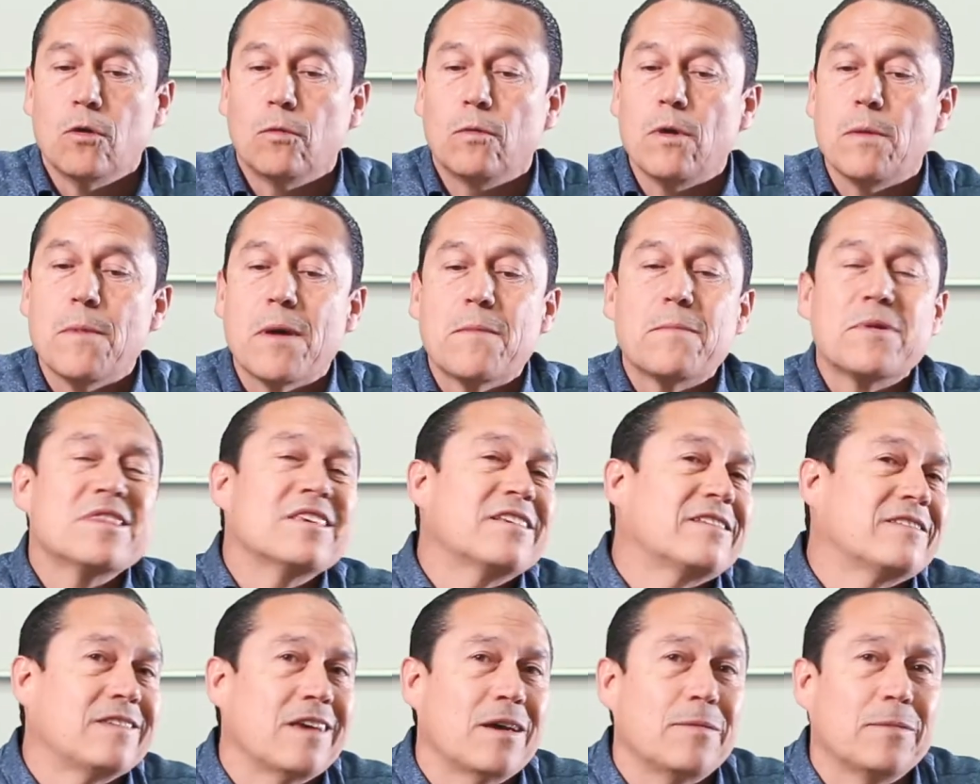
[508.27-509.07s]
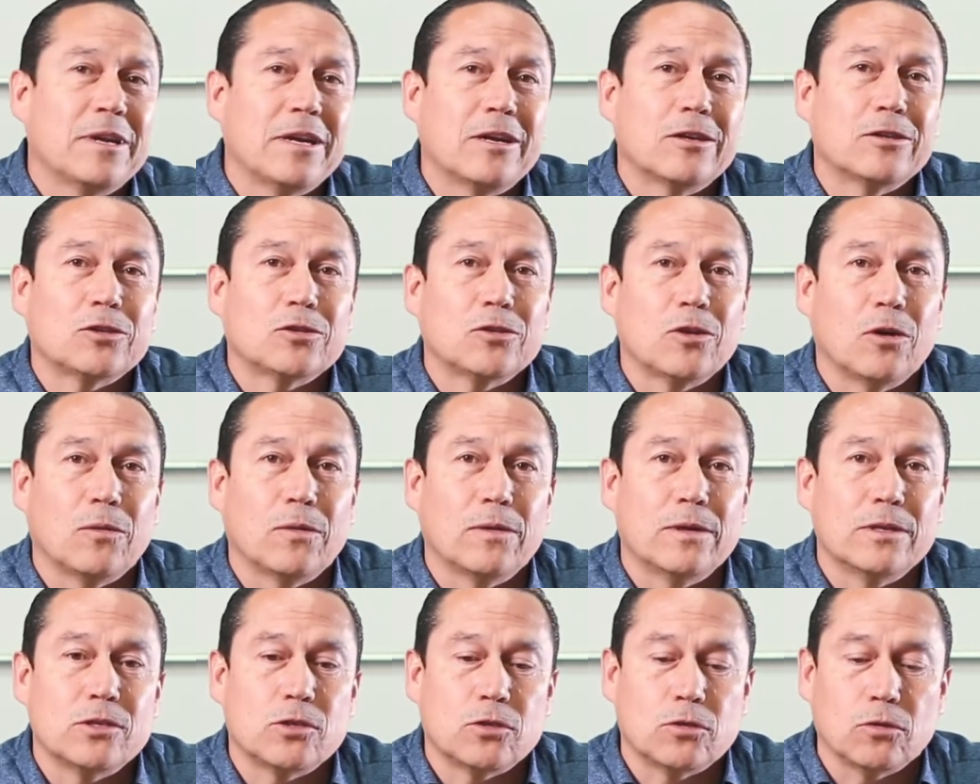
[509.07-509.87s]
remember the seminar
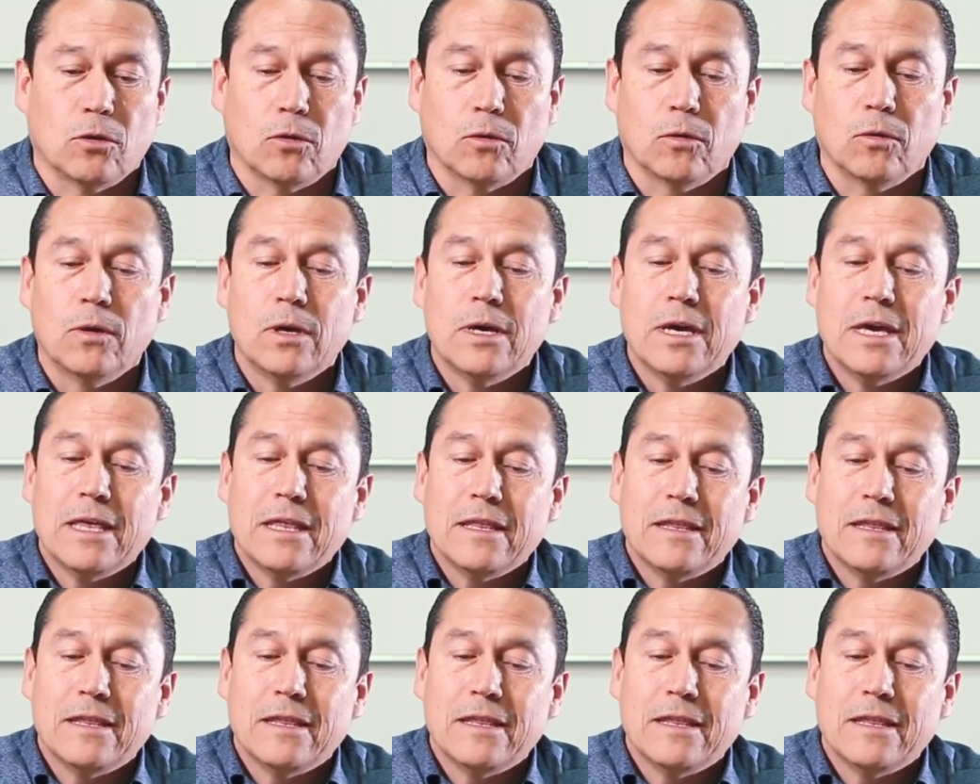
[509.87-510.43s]
so-and-so.